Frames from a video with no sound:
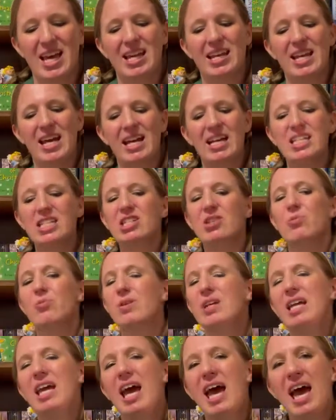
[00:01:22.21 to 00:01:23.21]
Next,
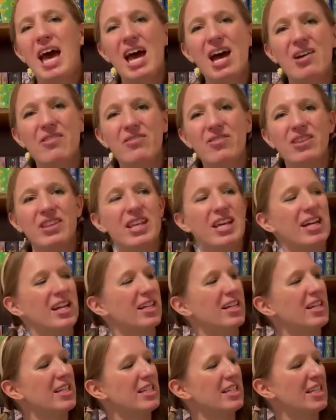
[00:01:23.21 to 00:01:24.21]
we have There
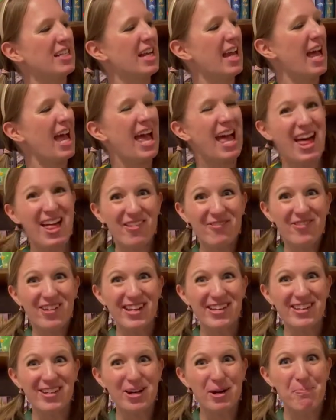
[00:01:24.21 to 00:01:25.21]
Is an Elf
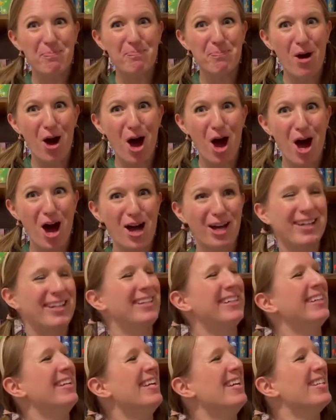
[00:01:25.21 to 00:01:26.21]
in Your Book.
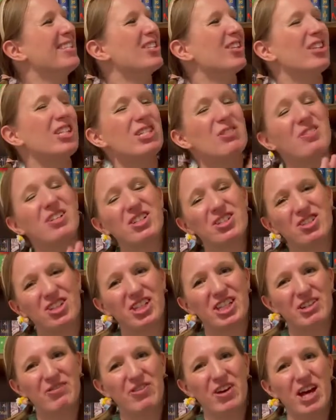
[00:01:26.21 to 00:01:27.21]
So this one is
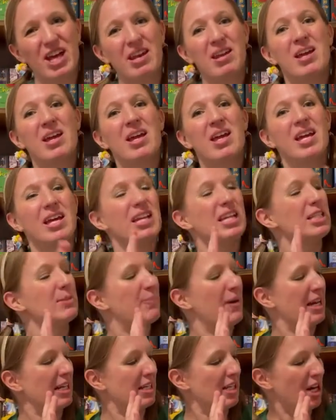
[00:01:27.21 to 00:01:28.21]
really fun. It is
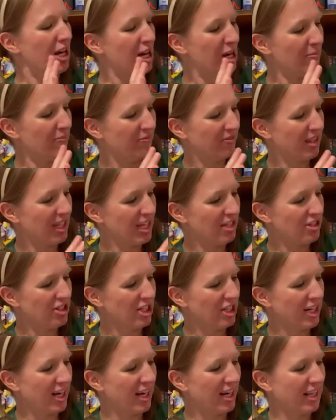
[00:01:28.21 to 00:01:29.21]
by Tom
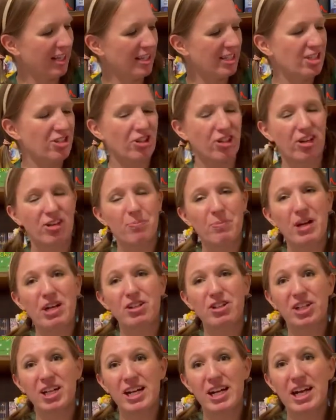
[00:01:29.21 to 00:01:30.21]
Fletcher and illustrated by
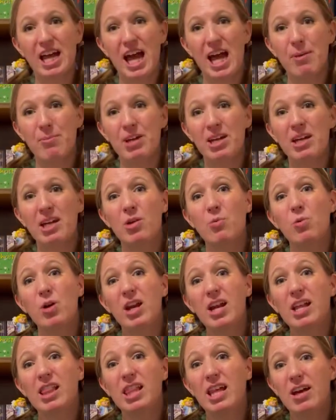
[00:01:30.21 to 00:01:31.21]
Greg Abbott. And what
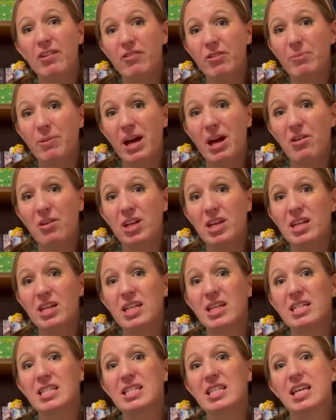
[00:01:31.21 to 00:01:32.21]
I love about it
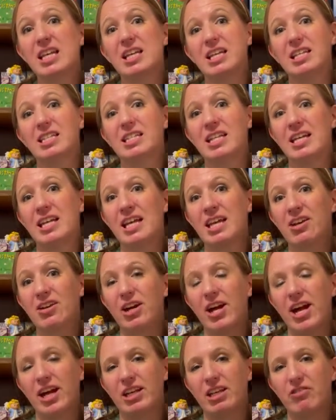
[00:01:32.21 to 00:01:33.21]
is that it is an
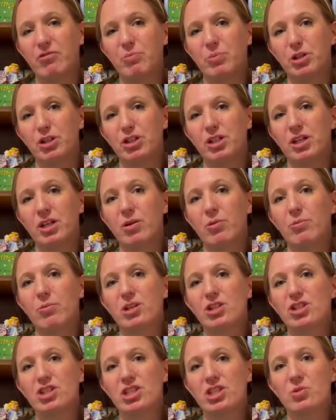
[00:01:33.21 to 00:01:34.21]
interactive book,
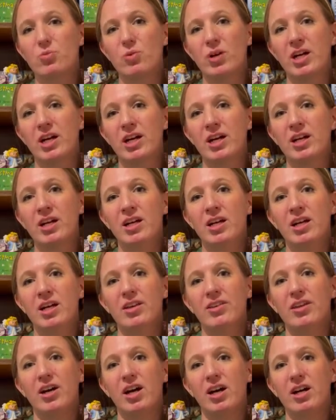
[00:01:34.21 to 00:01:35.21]
which is where
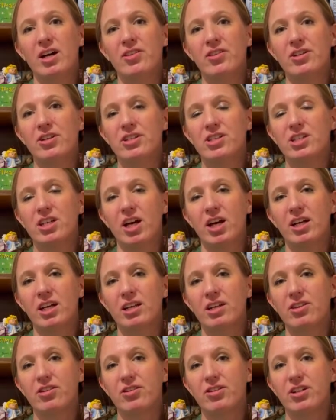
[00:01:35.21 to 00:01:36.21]
the author is talking
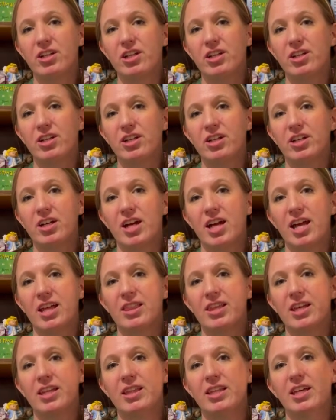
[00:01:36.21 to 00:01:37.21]
to the reader and
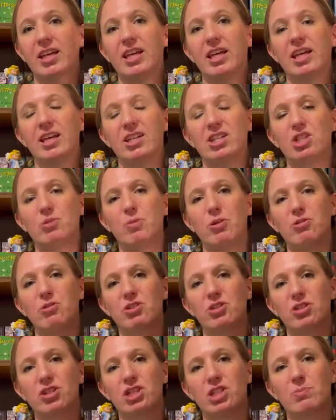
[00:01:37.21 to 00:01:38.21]
then the kid is supposed
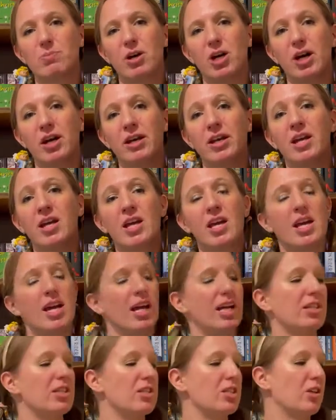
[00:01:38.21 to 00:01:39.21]
to respond.
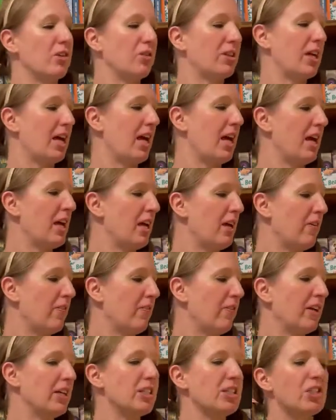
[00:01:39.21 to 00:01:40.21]
And so the elf
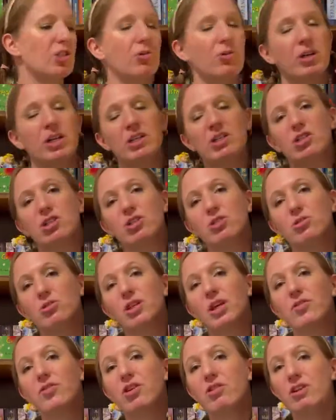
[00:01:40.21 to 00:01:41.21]
is going to
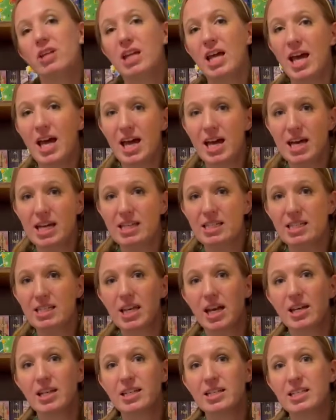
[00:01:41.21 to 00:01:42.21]
give you a test
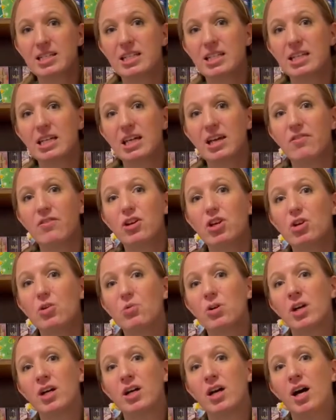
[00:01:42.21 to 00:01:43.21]
to see if you
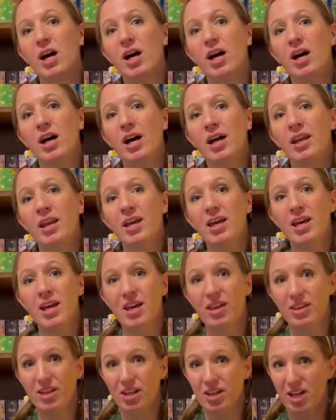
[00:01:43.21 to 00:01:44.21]
are on
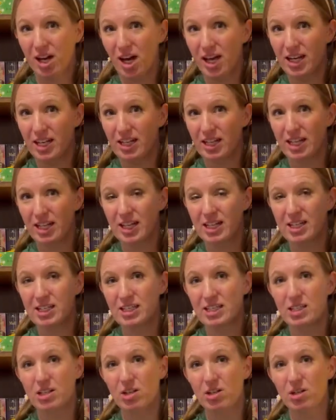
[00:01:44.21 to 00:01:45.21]
the naughty
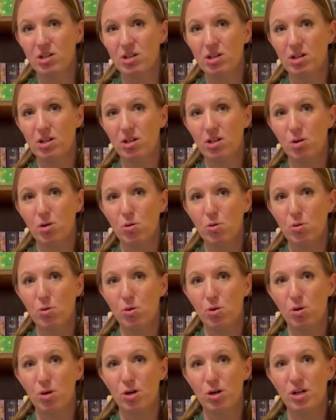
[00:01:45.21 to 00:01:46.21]
list
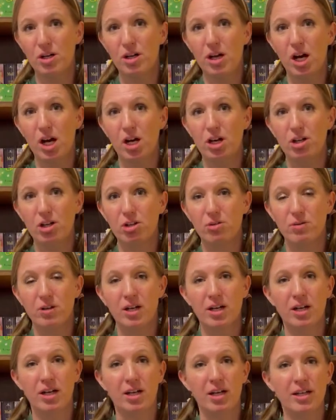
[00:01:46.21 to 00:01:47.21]
or are you
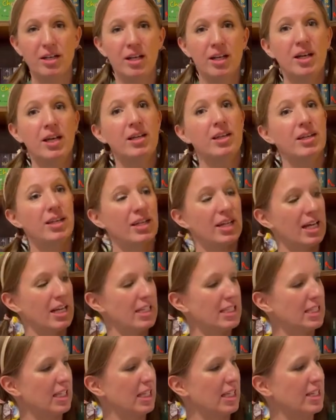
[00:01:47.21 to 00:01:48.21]
on the
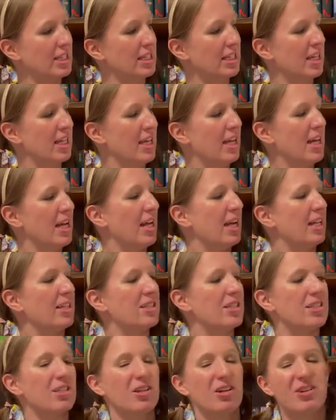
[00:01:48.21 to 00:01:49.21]
nice list? And
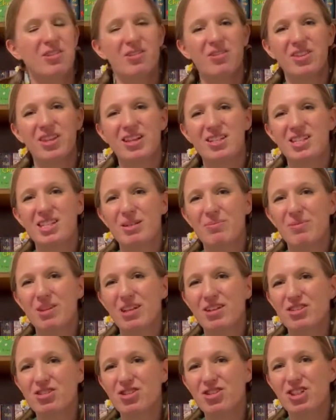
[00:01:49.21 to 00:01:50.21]
so there's some
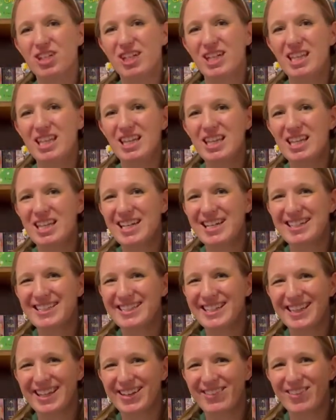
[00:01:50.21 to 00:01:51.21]
little tricky things
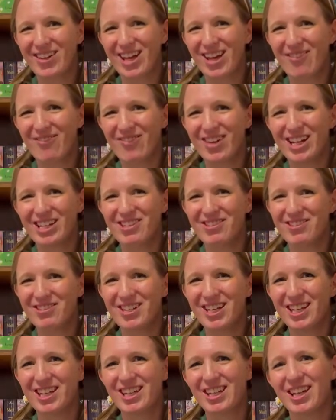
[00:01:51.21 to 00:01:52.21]
that the elf might do to
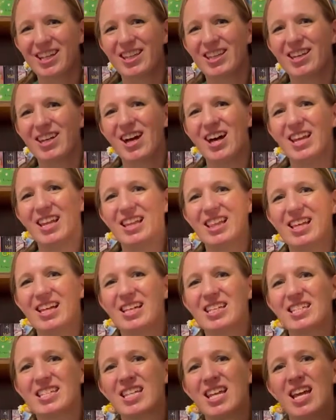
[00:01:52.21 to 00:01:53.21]
get you on the naughty
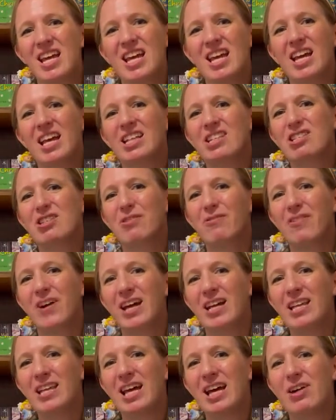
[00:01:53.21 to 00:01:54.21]
list. And so
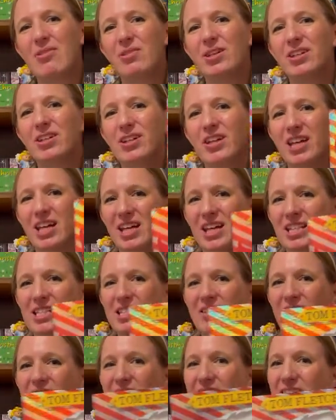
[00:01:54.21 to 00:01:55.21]
find out with your kids
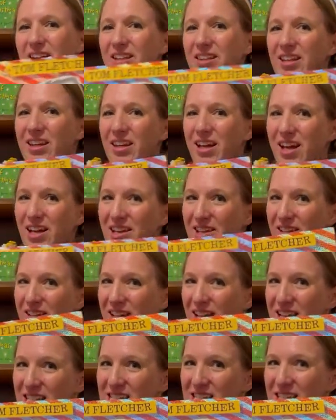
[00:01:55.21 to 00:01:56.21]
if they are on the naughty or
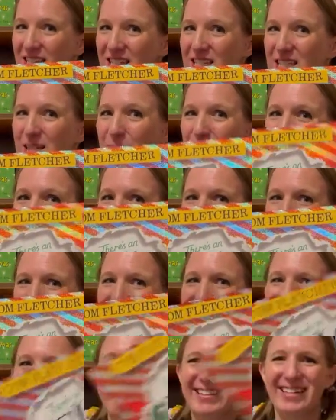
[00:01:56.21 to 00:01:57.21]
nice list by doing
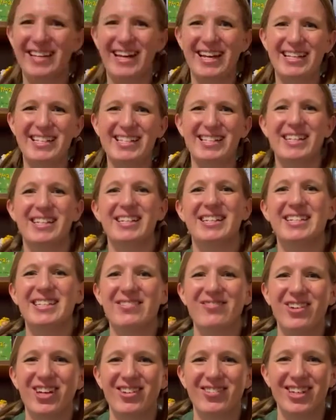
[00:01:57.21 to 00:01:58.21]
this little test. It's a
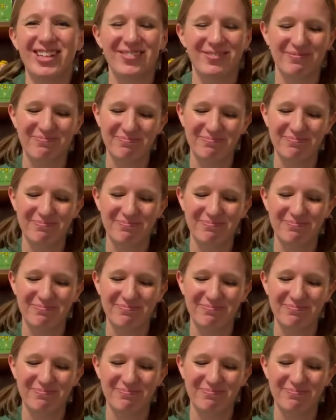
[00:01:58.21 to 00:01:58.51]
fun one.